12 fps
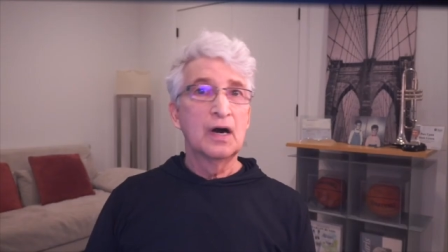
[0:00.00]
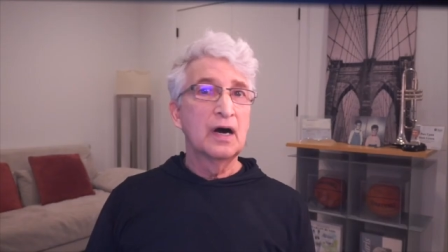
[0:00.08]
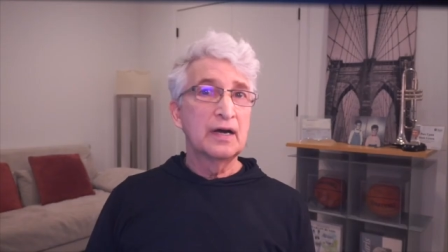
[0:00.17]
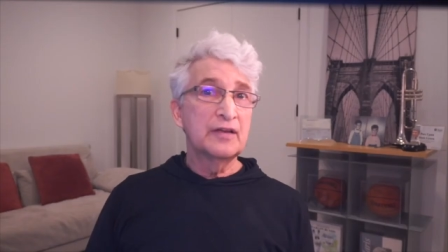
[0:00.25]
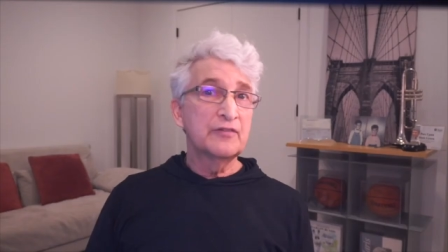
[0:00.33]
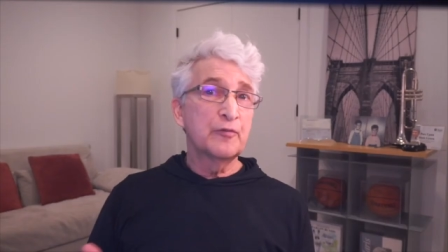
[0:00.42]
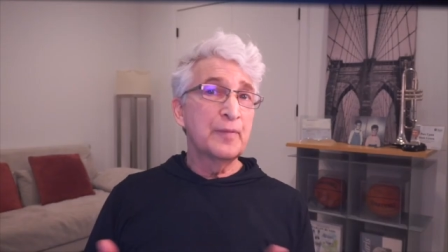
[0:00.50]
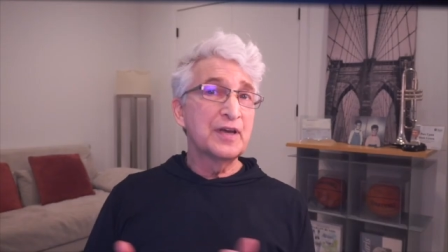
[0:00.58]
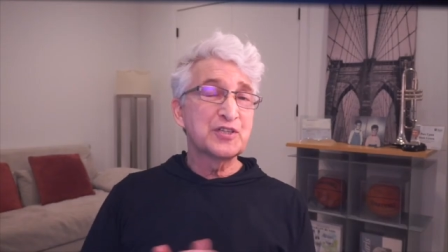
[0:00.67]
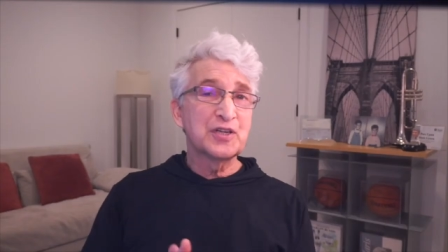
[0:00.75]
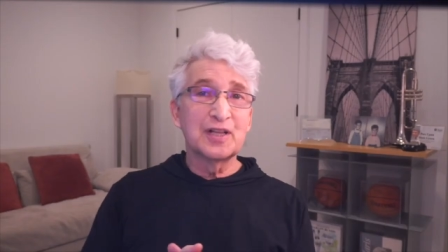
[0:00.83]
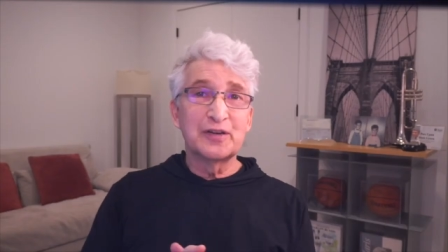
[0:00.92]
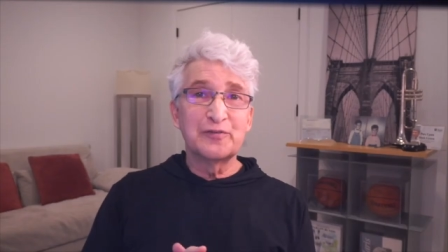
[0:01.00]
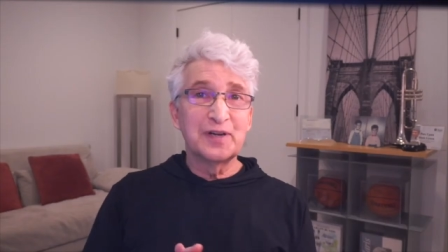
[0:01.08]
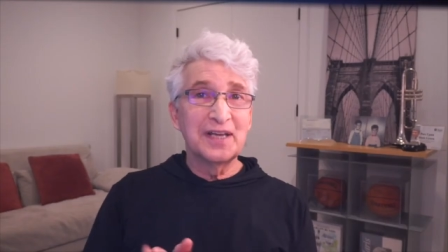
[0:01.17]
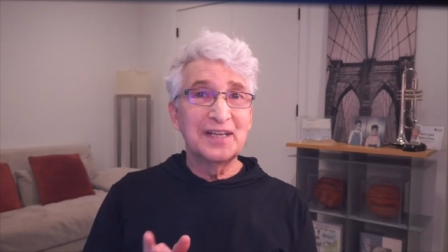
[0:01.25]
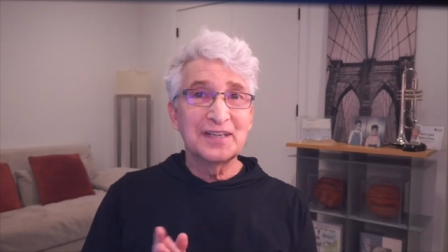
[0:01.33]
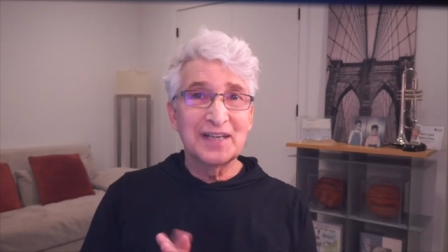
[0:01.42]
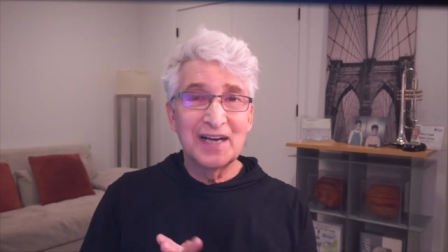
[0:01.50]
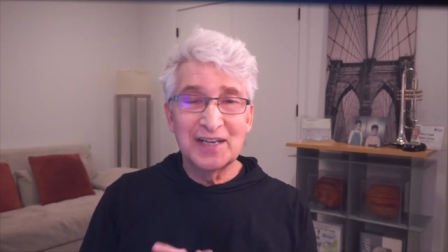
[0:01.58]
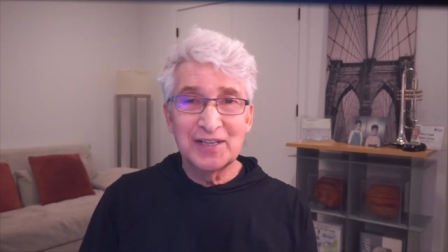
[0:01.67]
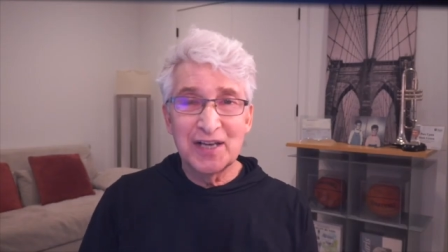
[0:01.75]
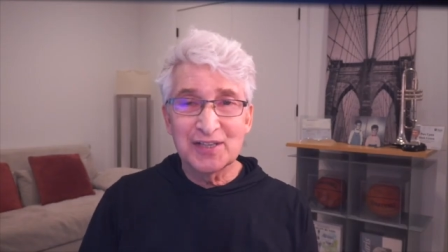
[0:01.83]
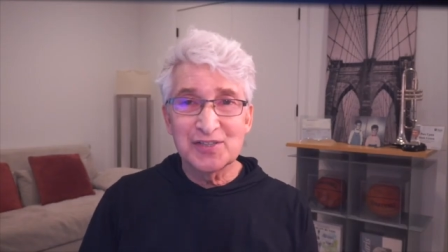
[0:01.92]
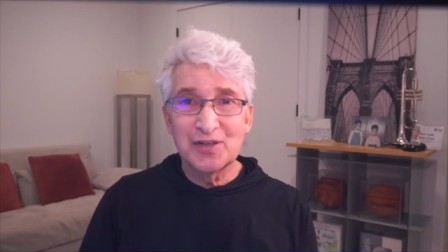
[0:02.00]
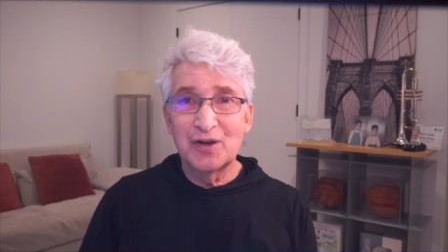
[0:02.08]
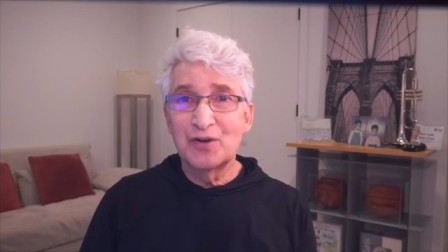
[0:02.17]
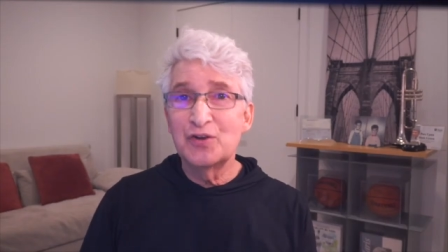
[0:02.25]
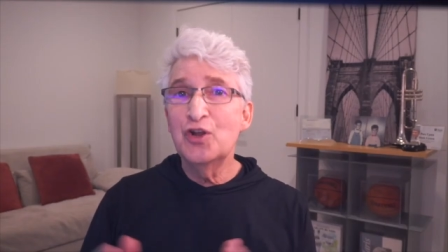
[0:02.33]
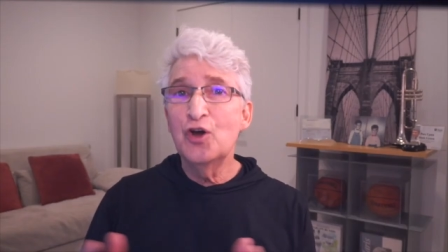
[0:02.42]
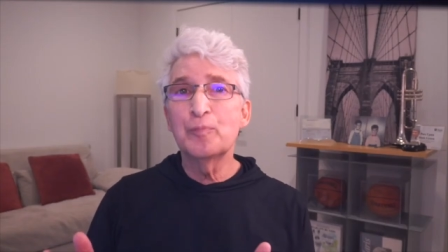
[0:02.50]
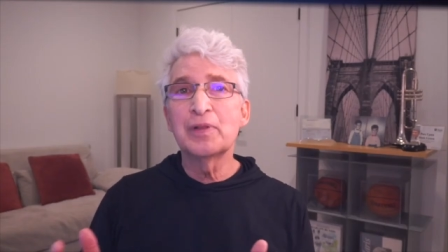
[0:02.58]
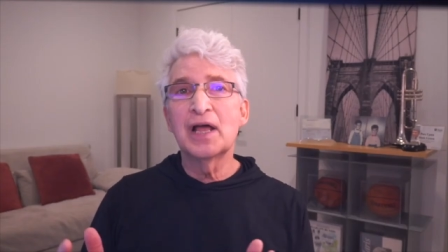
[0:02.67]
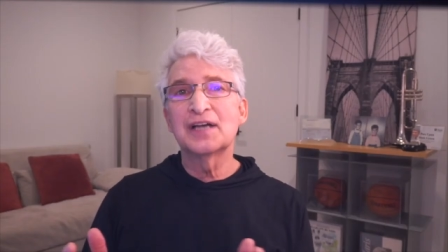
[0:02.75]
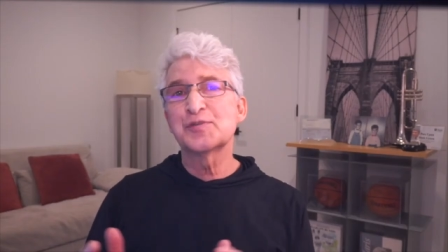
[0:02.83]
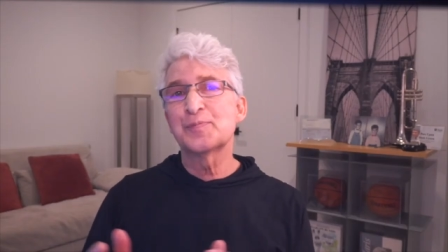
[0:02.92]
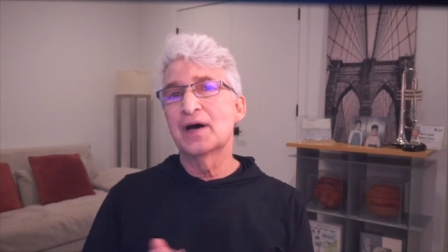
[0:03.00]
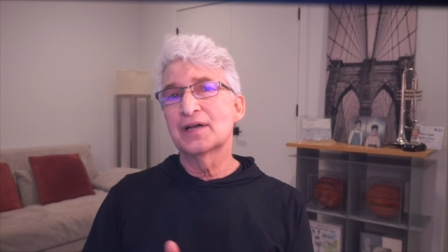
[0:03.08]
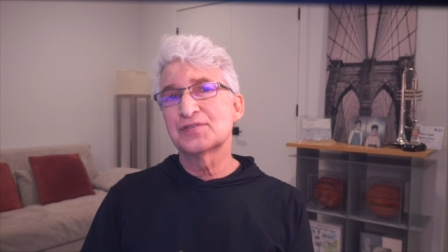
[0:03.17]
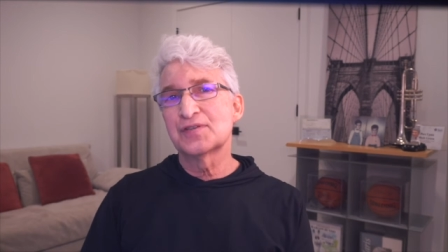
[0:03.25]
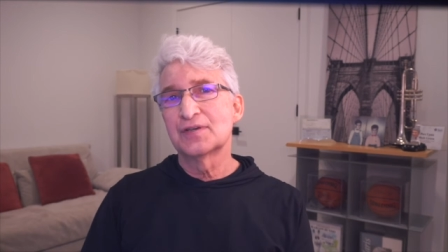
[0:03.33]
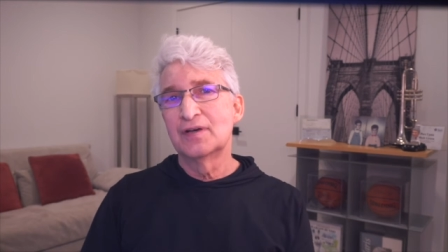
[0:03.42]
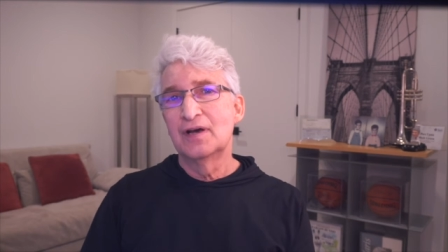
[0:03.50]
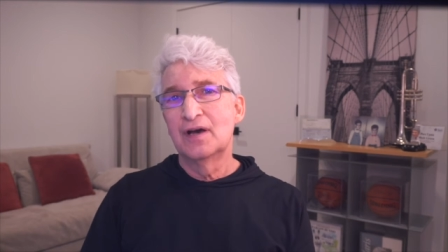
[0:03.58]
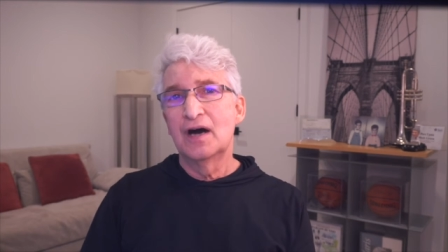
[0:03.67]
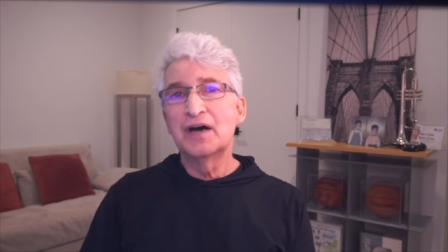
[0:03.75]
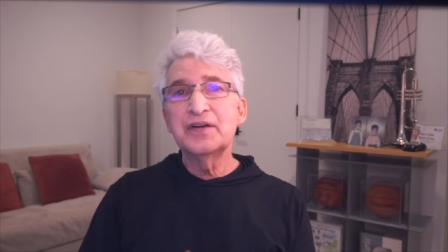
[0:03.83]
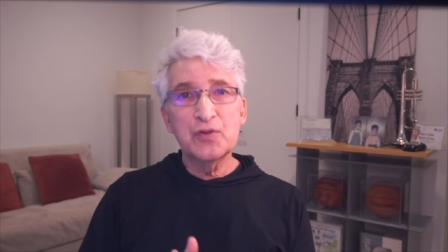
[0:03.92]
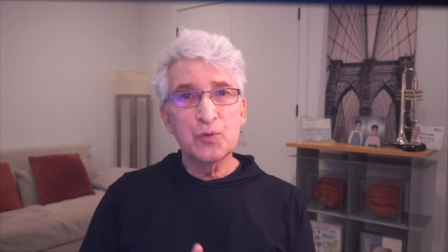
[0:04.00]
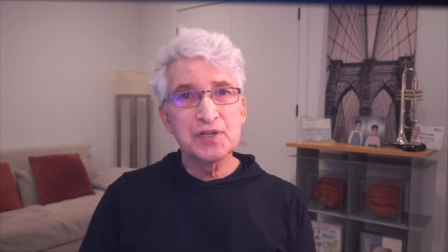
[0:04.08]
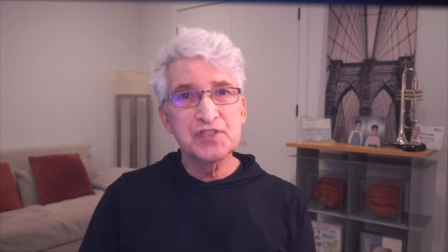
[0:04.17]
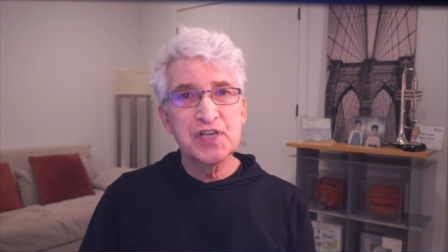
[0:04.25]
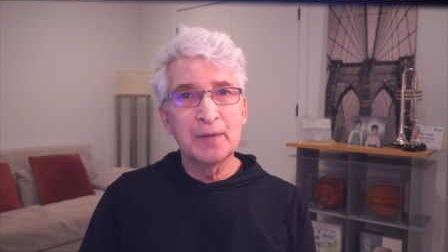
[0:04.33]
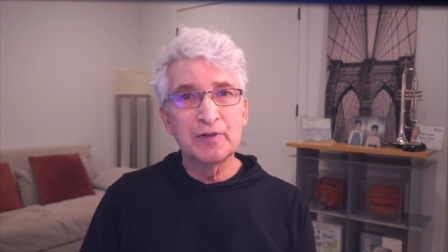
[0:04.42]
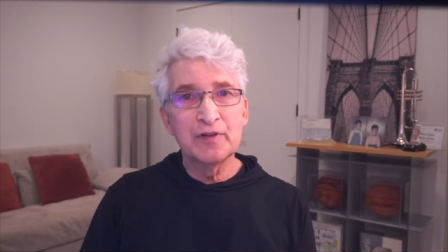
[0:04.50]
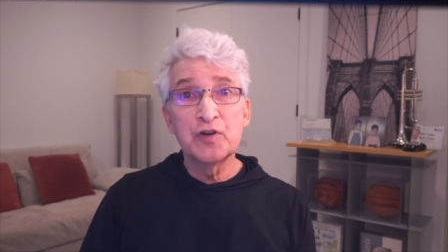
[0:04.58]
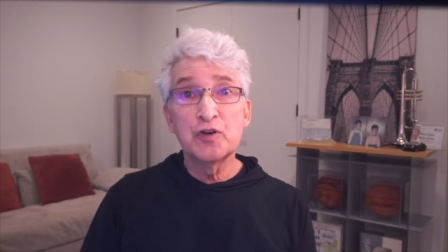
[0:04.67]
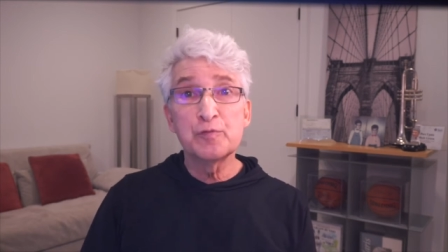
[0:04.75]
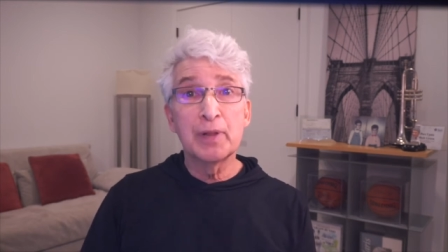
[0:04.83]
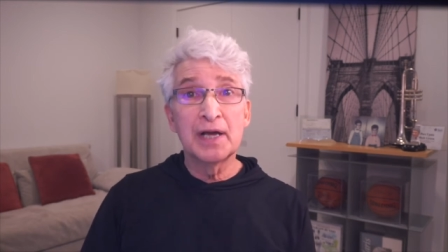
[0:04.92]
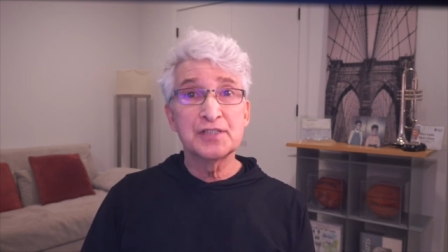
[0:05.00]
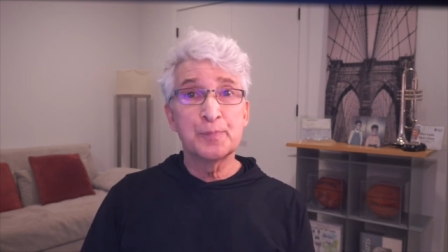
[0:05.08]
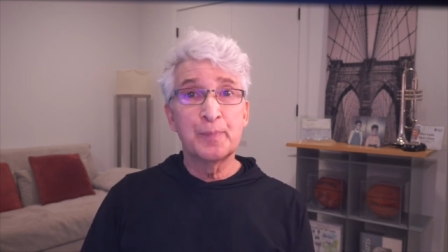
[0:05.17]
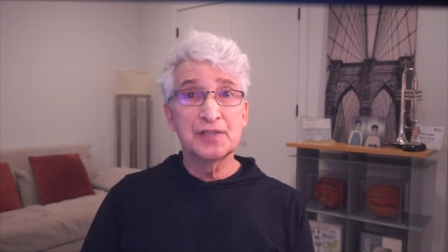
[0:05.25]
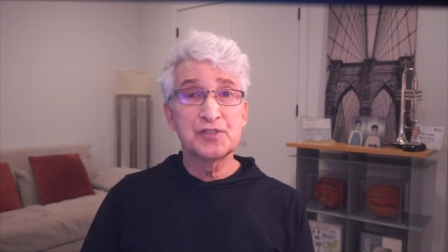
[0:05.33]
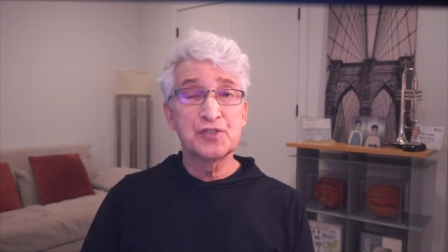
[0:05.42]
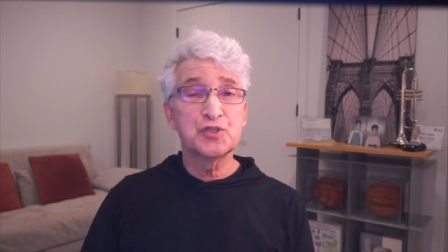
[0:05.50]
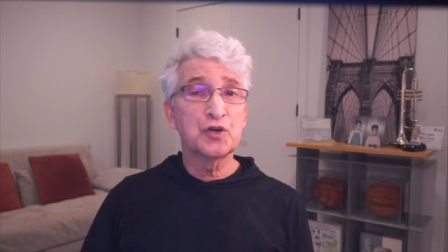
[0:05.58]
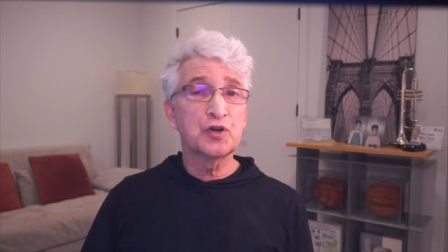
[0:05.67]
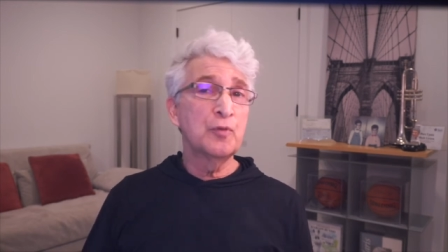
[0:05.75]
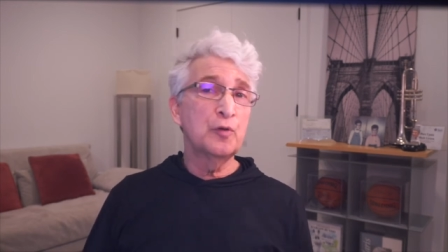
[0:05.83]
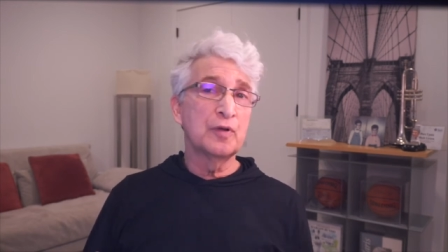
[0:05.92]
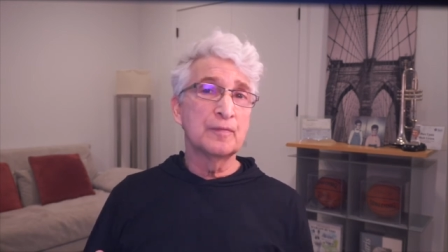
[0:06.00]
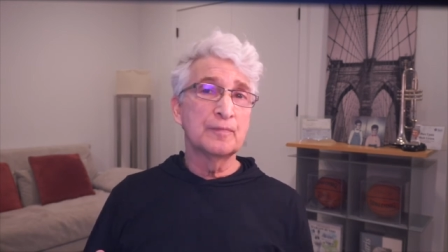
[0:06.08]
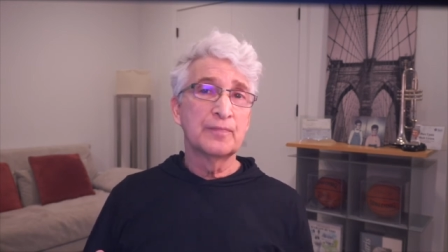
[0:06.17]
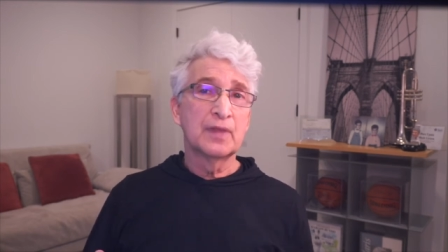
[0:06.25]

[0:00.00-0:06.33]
Information delivered in context, no blind spots. Another example of no blind spots is Sugar Mobile.